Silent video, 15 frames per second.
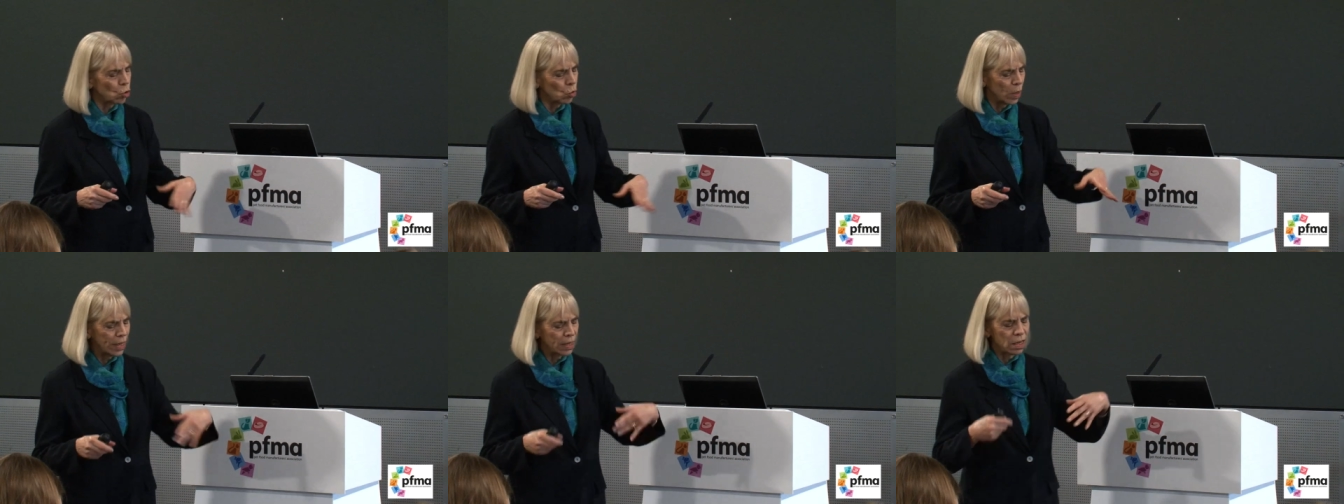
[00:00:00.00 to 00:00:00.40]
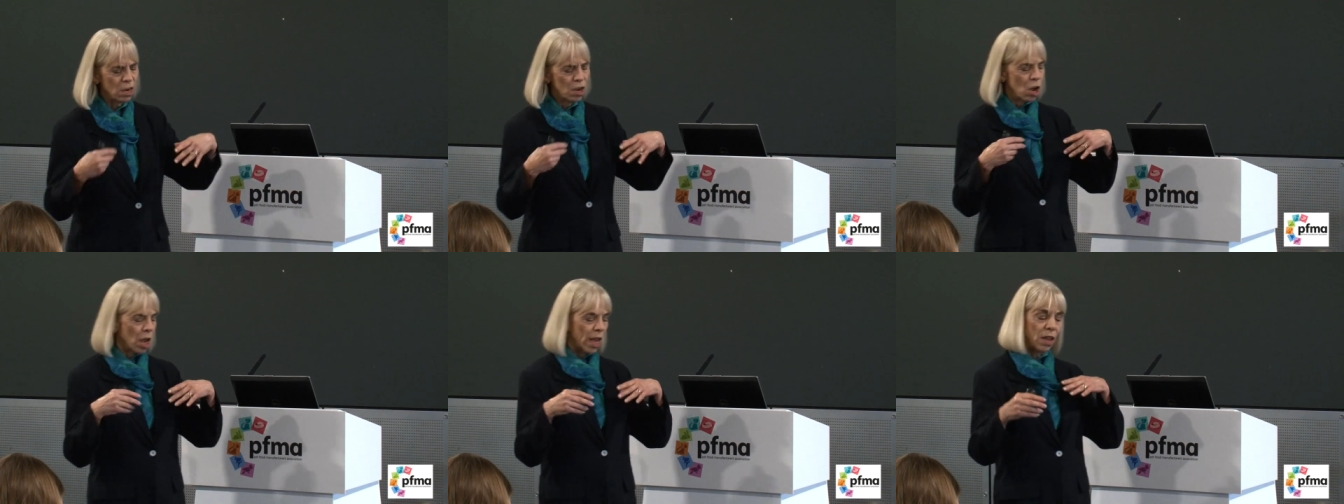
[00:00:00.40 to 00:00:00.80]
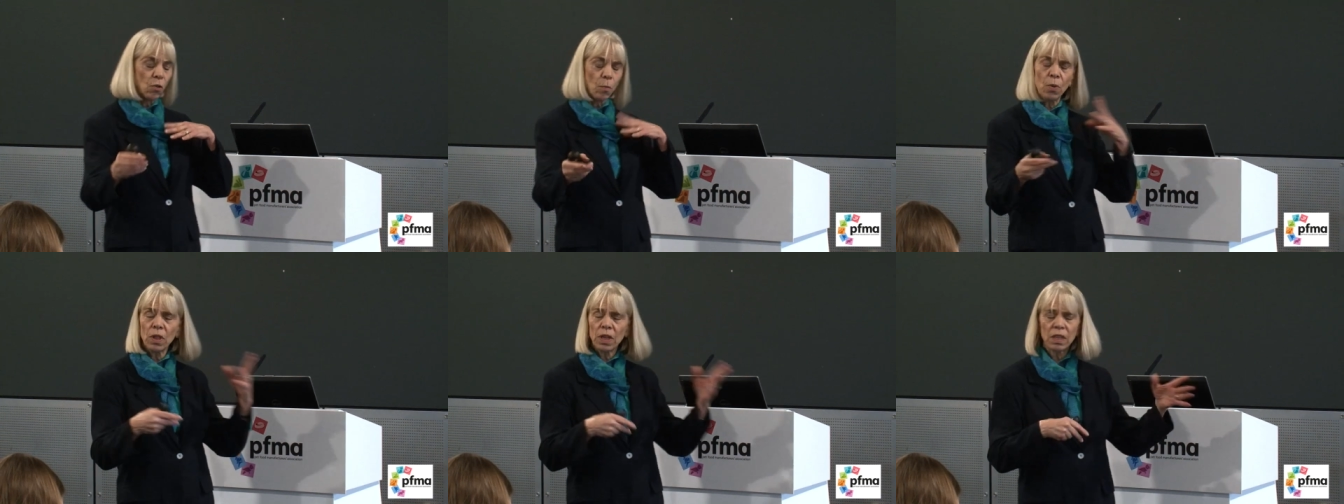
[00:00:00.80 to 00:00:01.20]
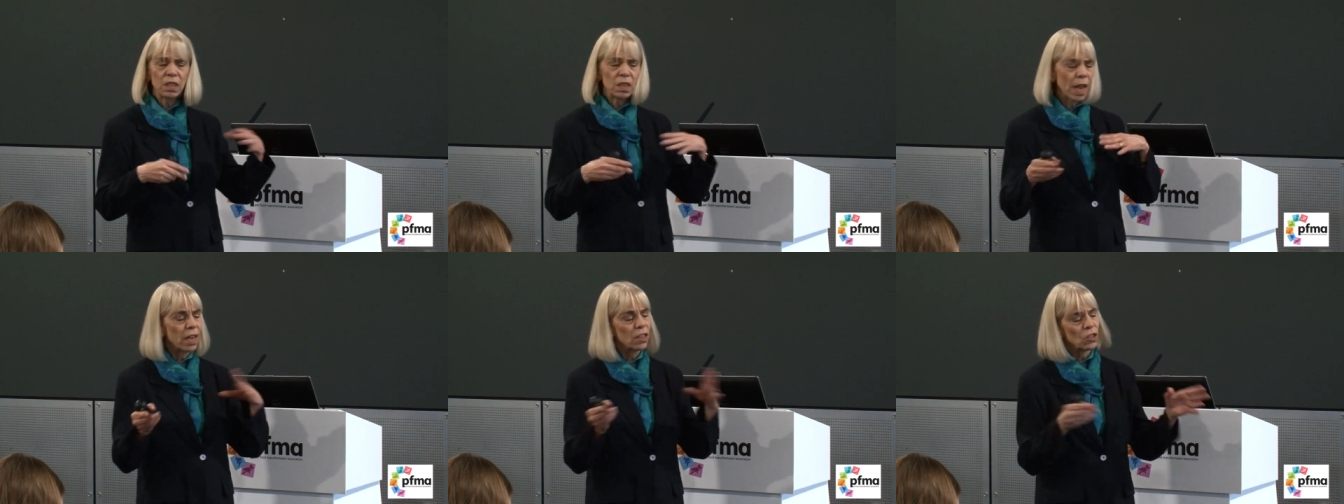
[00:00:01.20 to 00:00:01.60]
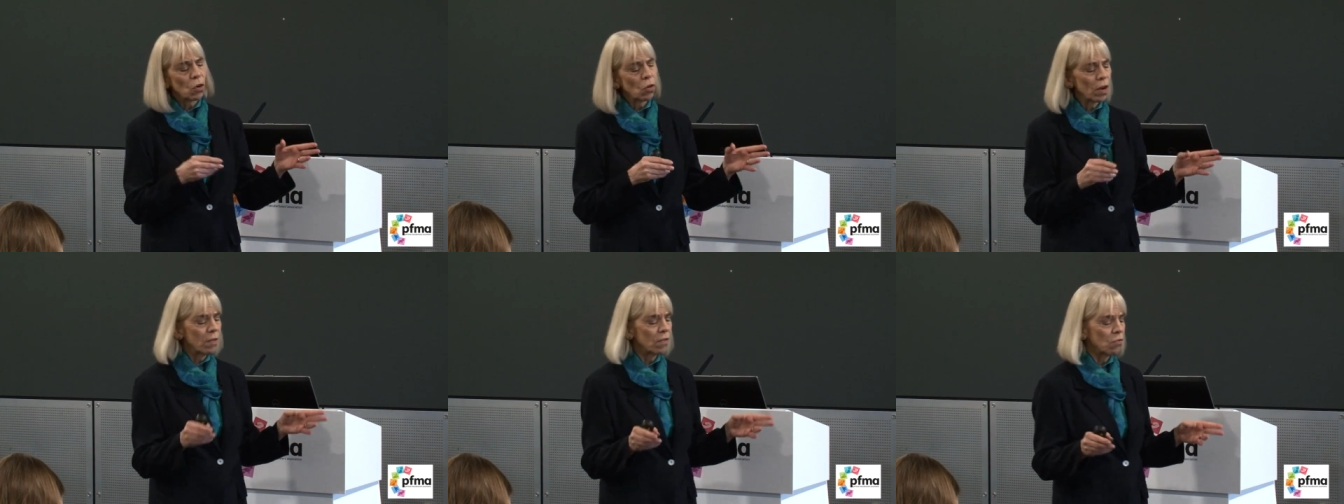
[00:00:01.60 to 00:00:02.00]
who is either pulling sleds
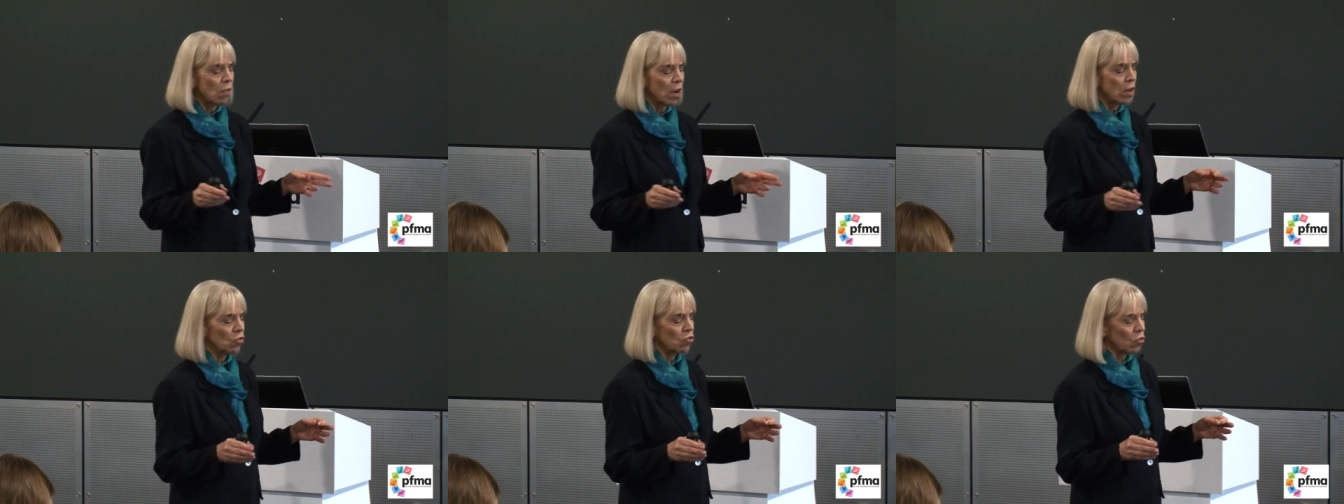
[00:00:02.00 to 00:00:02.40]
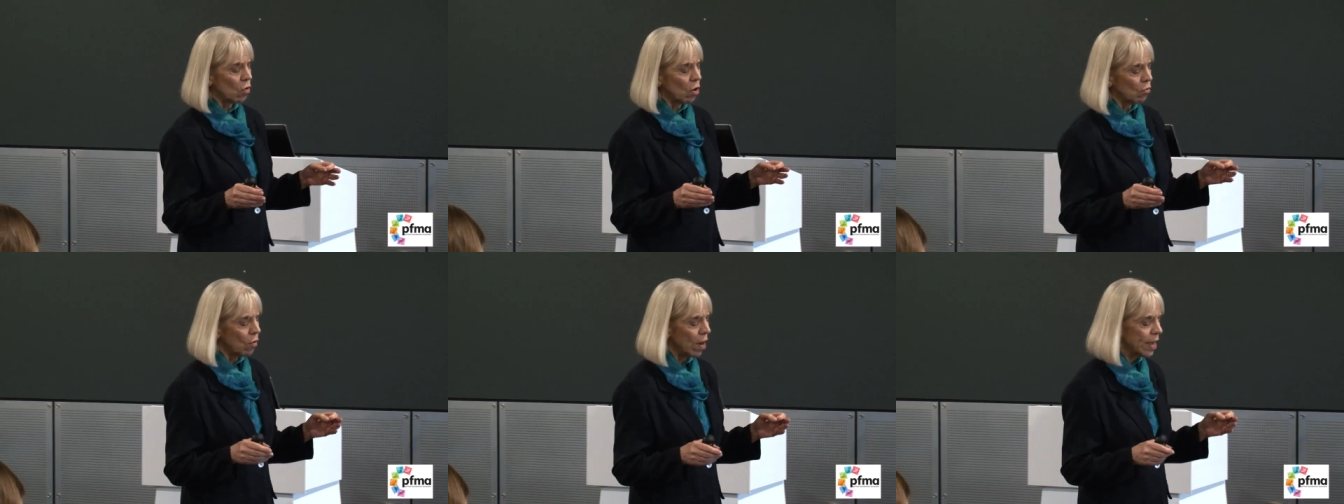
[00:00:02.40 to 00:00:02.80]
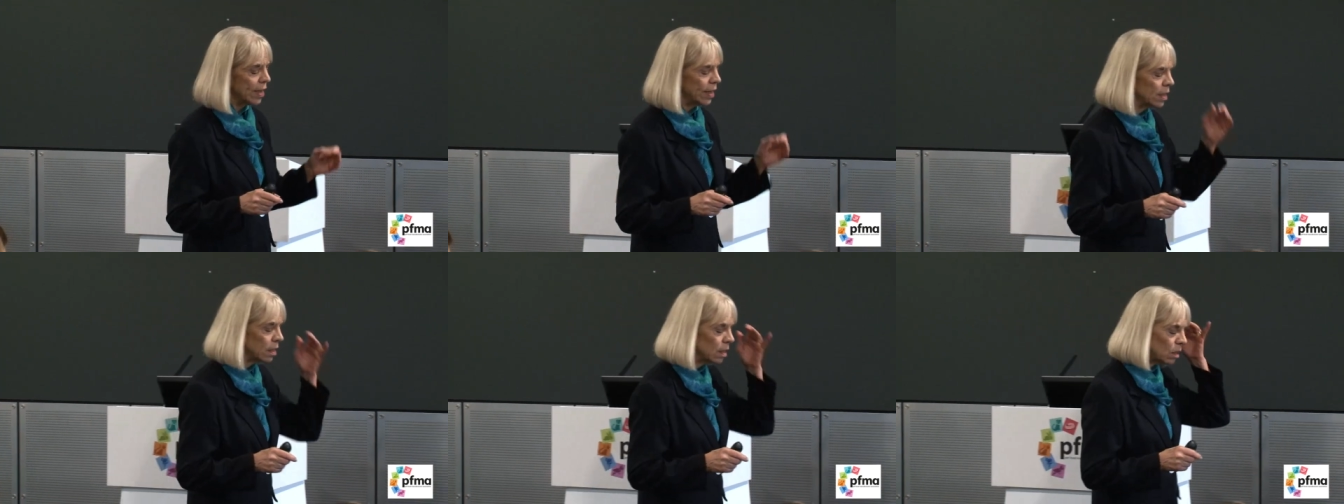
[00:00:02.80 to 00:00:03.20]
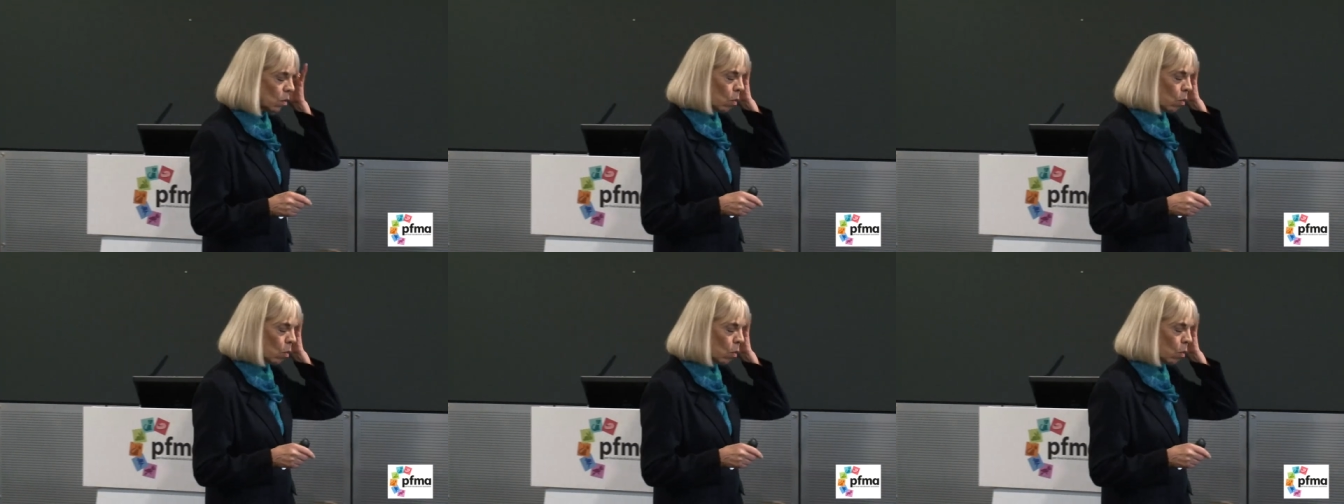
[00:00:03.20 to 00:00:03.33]
or even running short races